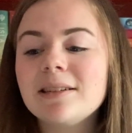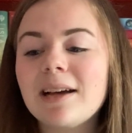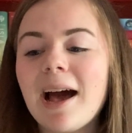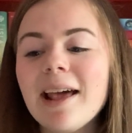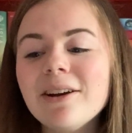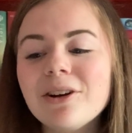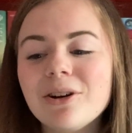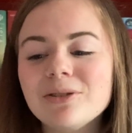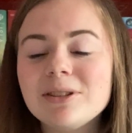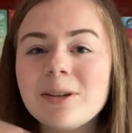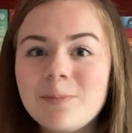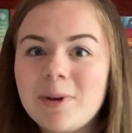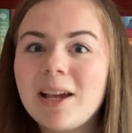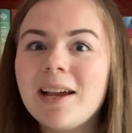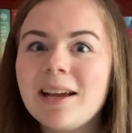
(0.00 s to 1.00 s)
don't know, to
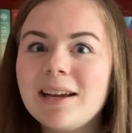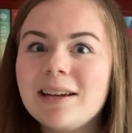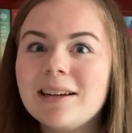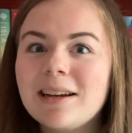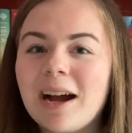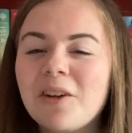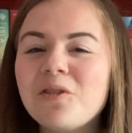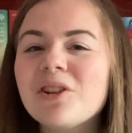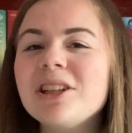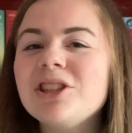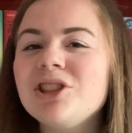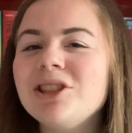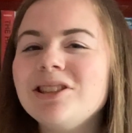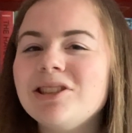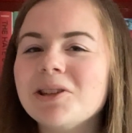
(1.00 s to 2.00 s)
me, I feel like
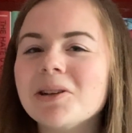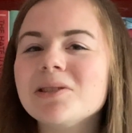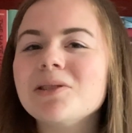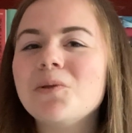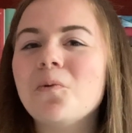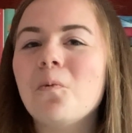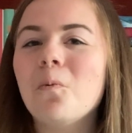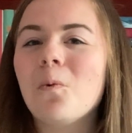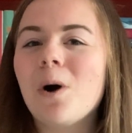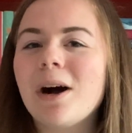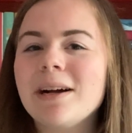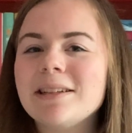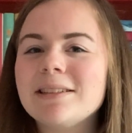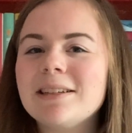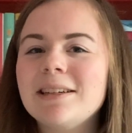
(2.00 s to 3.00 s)
she doesn't
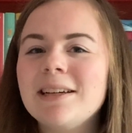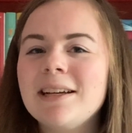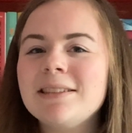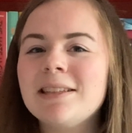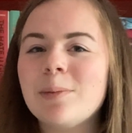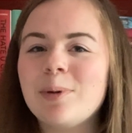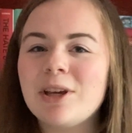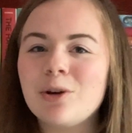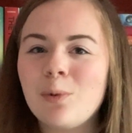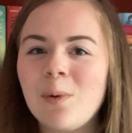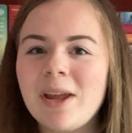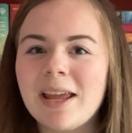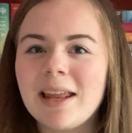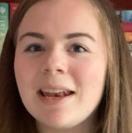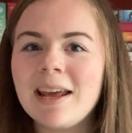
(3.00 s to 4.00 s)
want to be
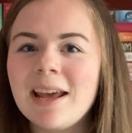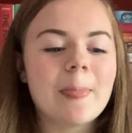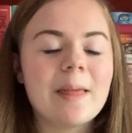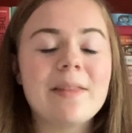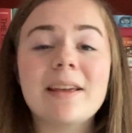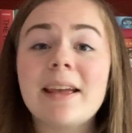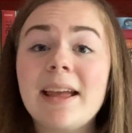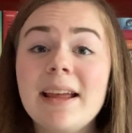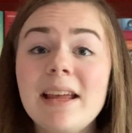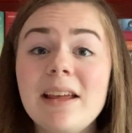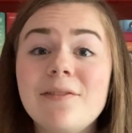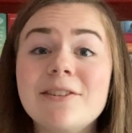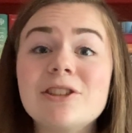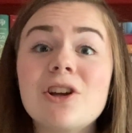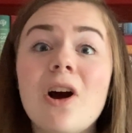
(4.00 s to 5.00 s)
queen. The king
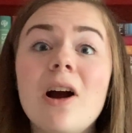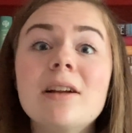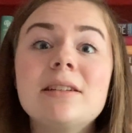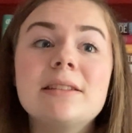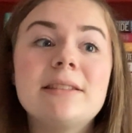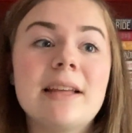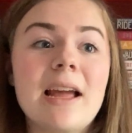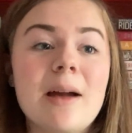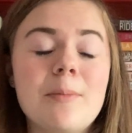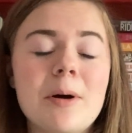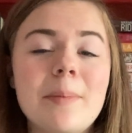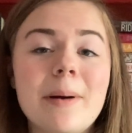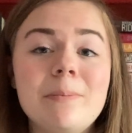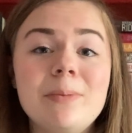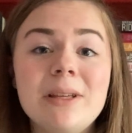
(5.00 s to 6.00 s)
even talked to Sam
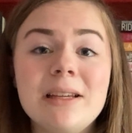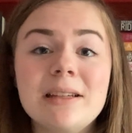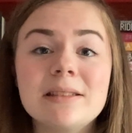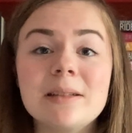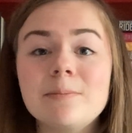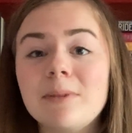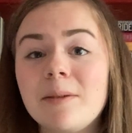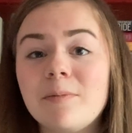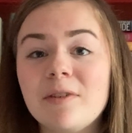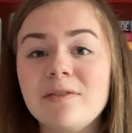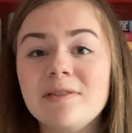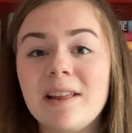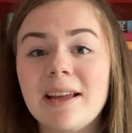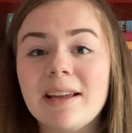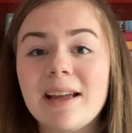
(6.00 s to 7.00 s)
about being some type of
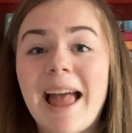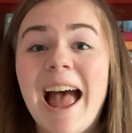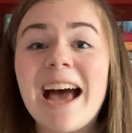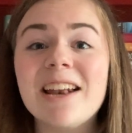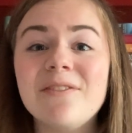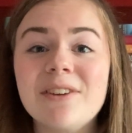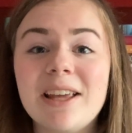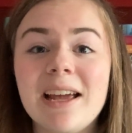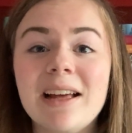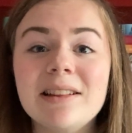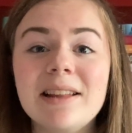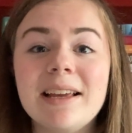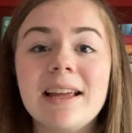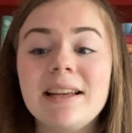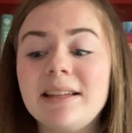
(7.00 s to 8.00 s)
like advocate,
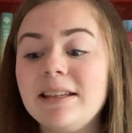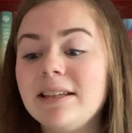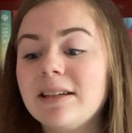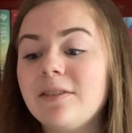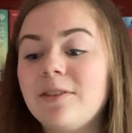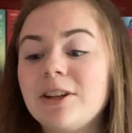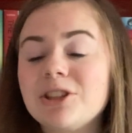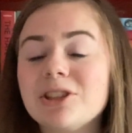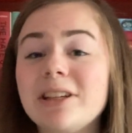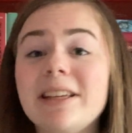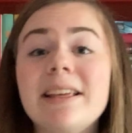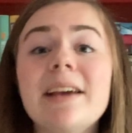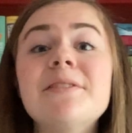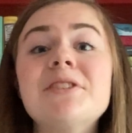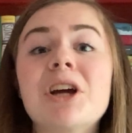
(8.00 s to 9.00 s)
like, and he eventually
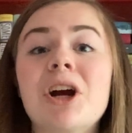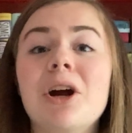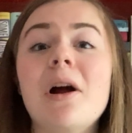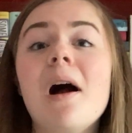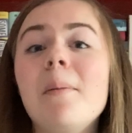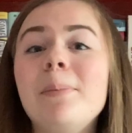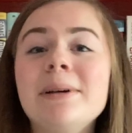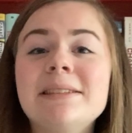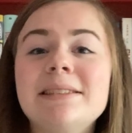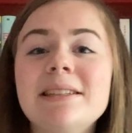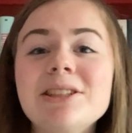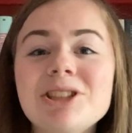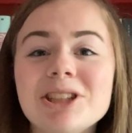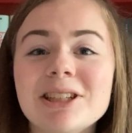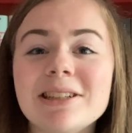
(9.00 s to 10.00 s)
gives her a
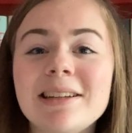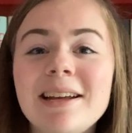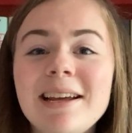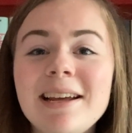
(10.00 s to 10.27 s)
position